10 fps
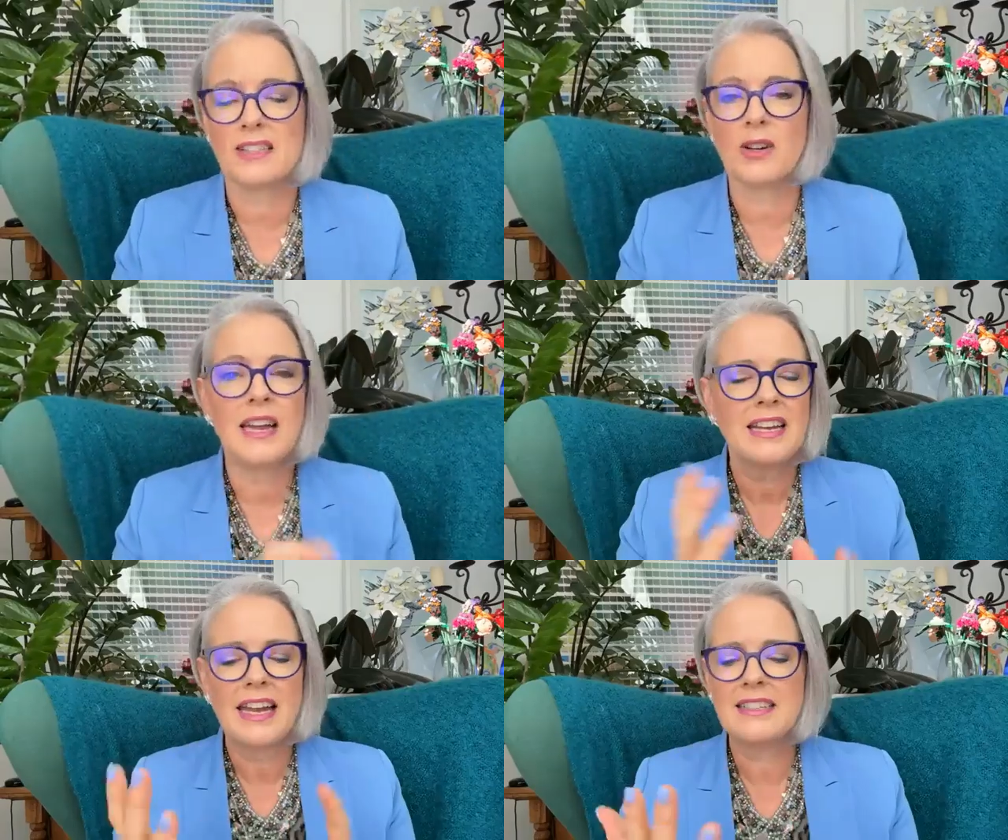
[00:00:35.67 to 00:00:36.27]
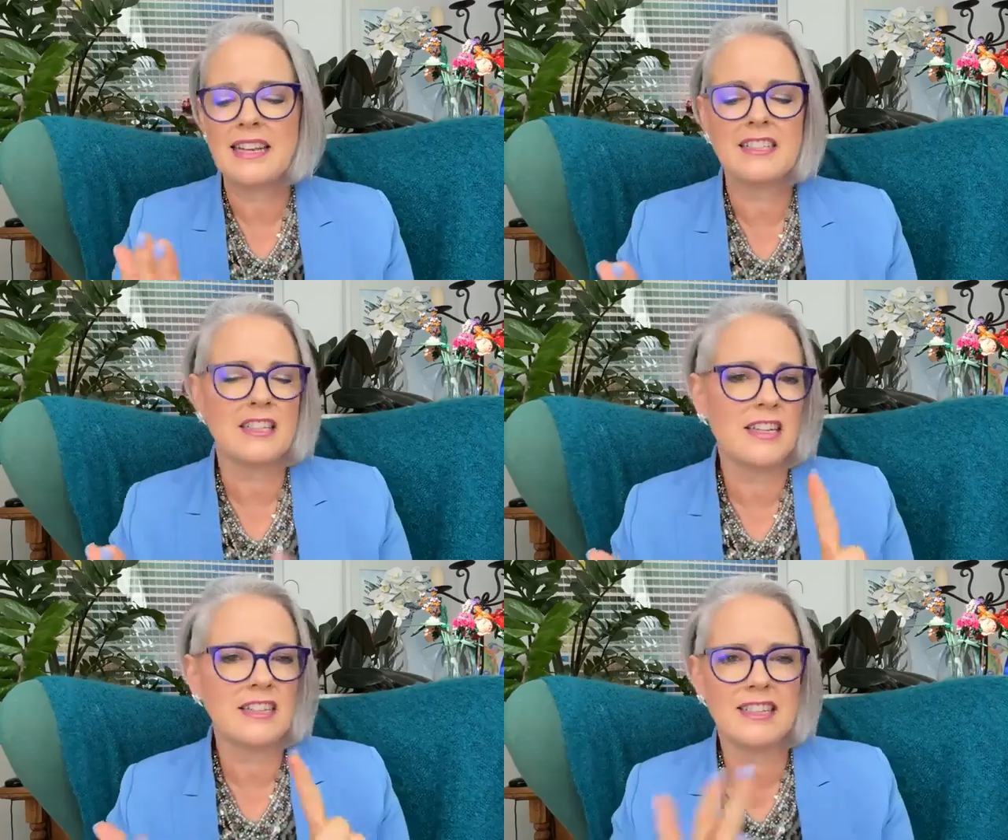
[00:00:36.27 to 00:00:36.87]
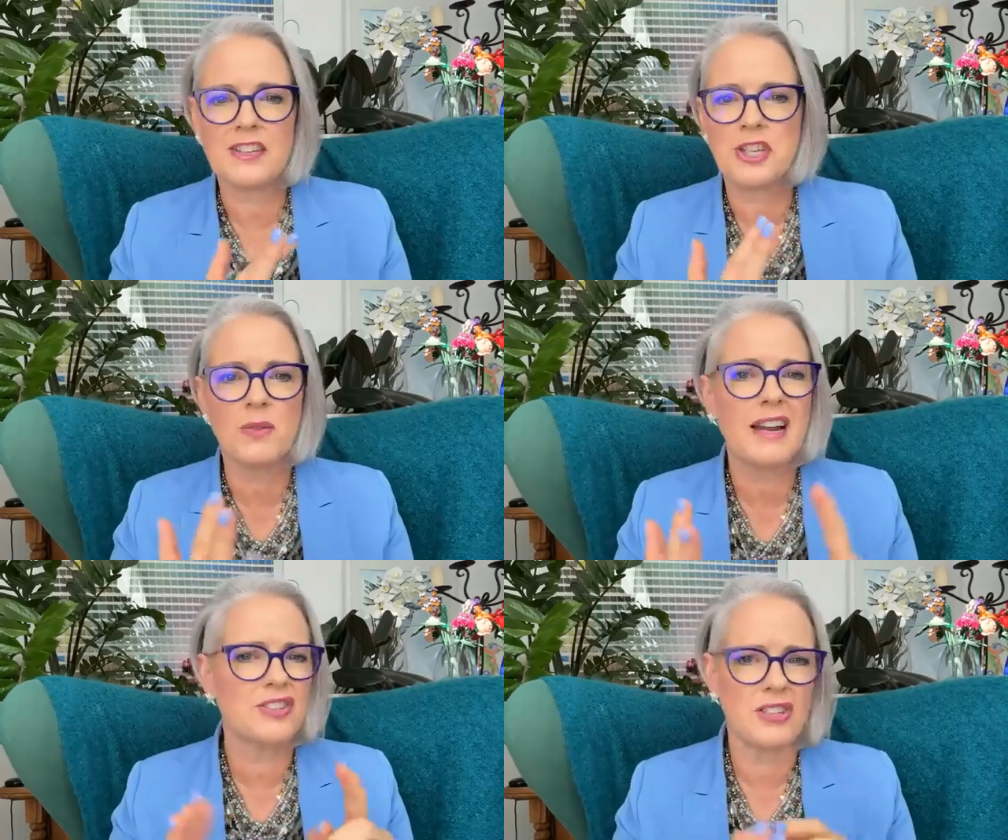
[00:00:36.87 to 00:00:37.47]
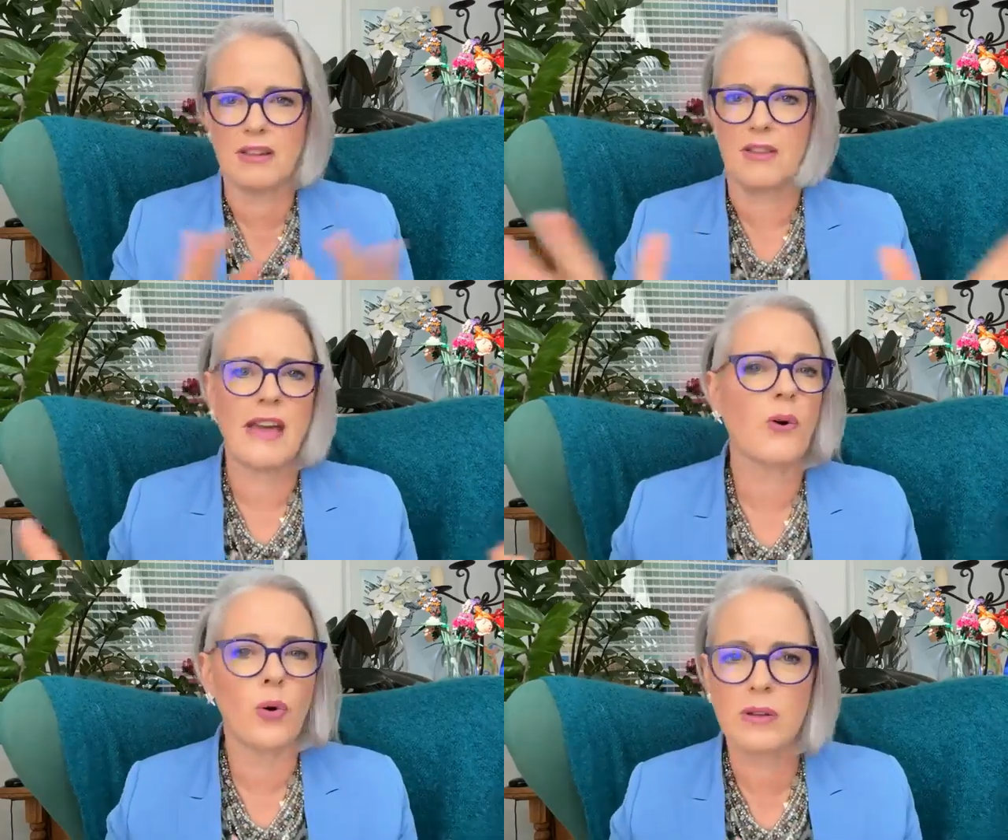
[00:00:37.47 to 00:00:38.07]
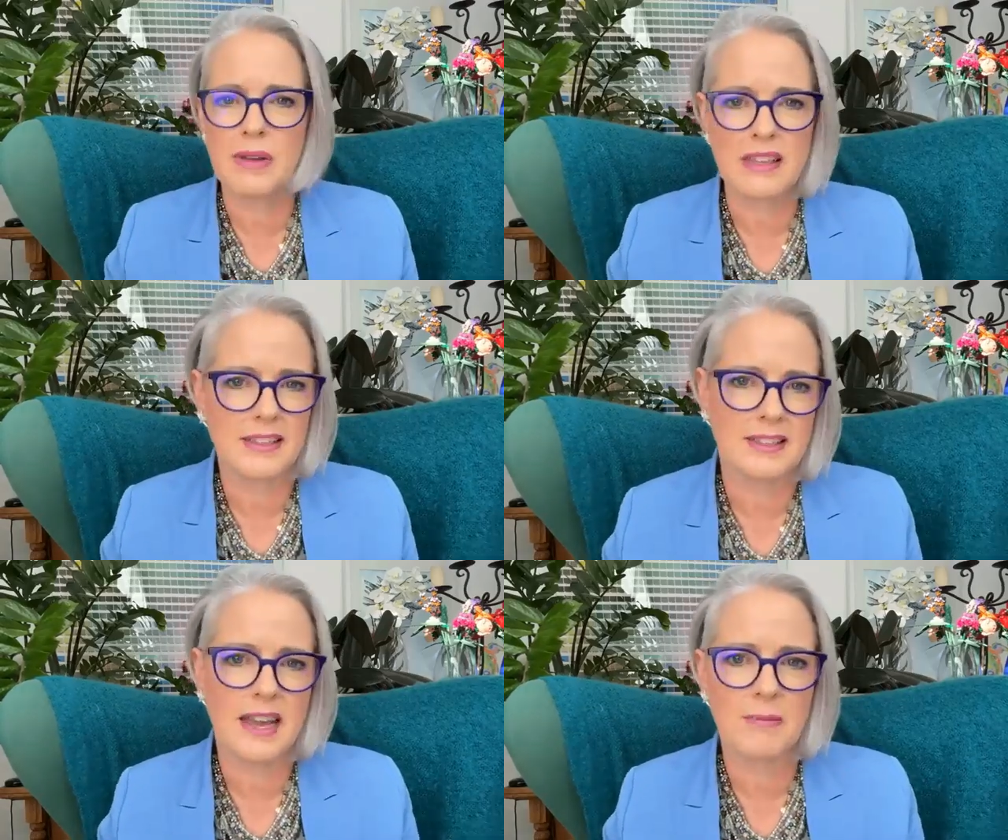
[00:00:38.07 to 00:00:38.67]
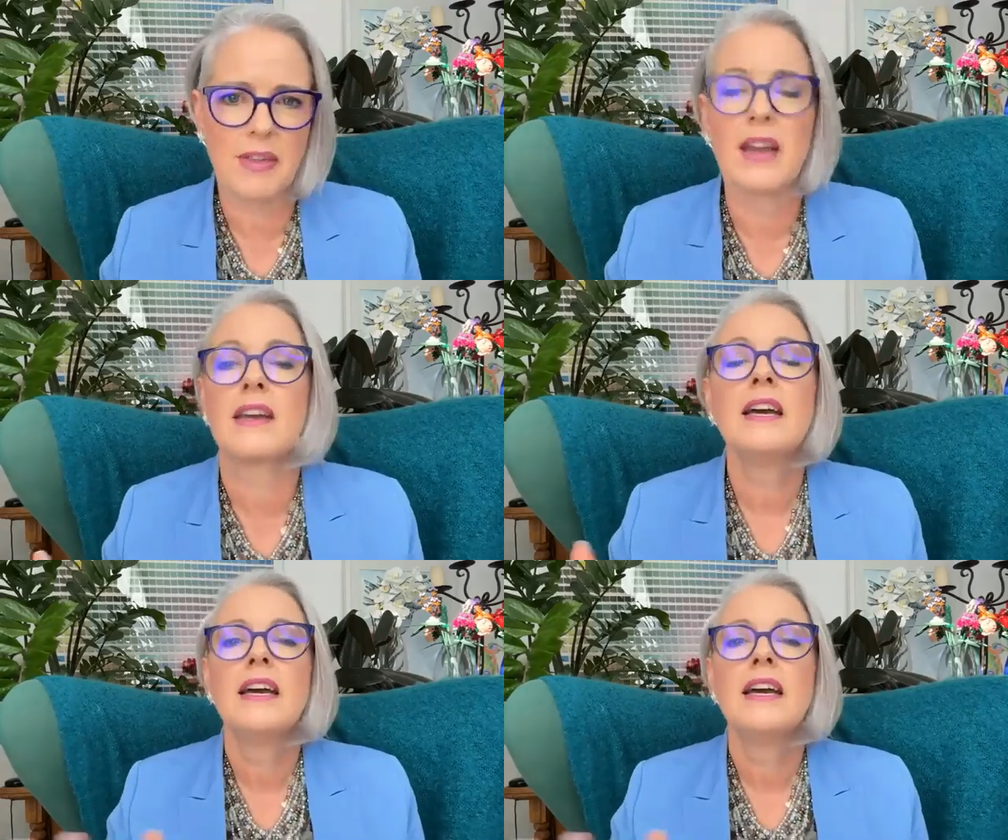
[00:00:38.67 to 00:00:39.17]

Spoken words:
So intensity, saturation, they all mean the same thing.